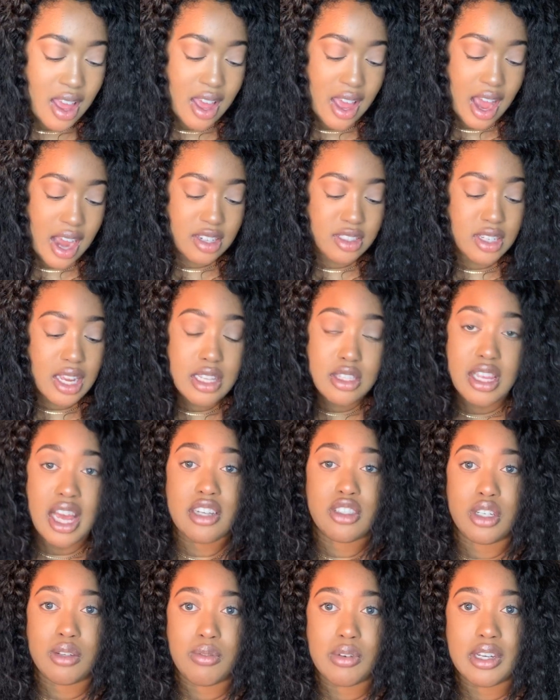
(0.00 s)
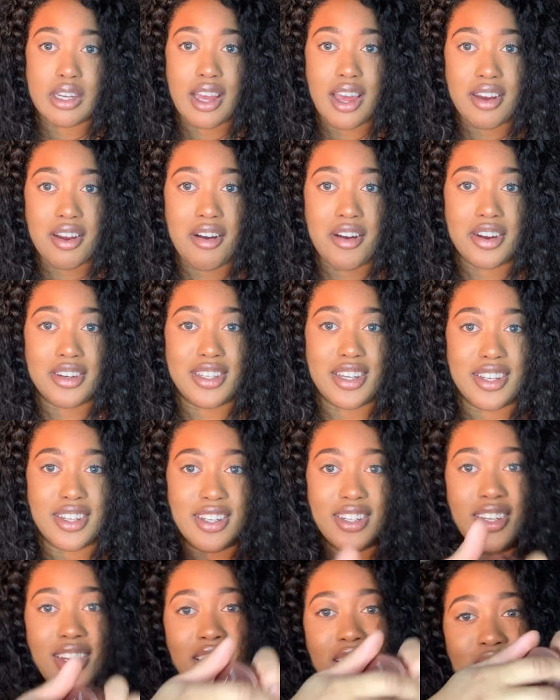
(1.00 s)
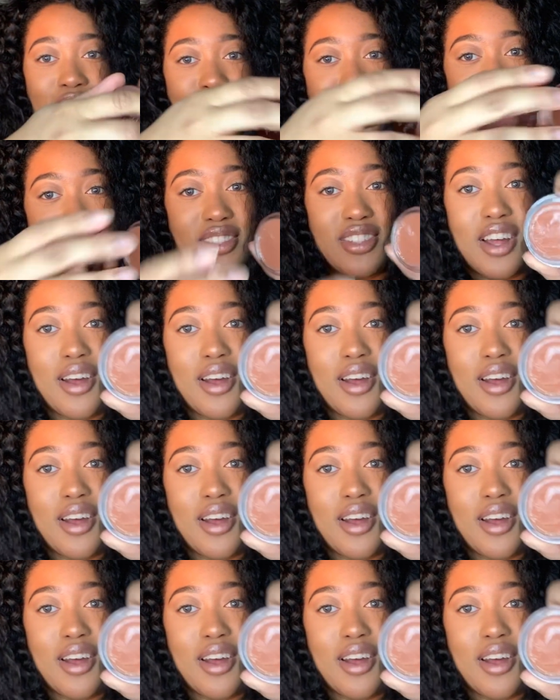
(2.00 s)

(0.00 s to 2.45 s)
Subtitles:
Actually, it's actually really kind of hard to twist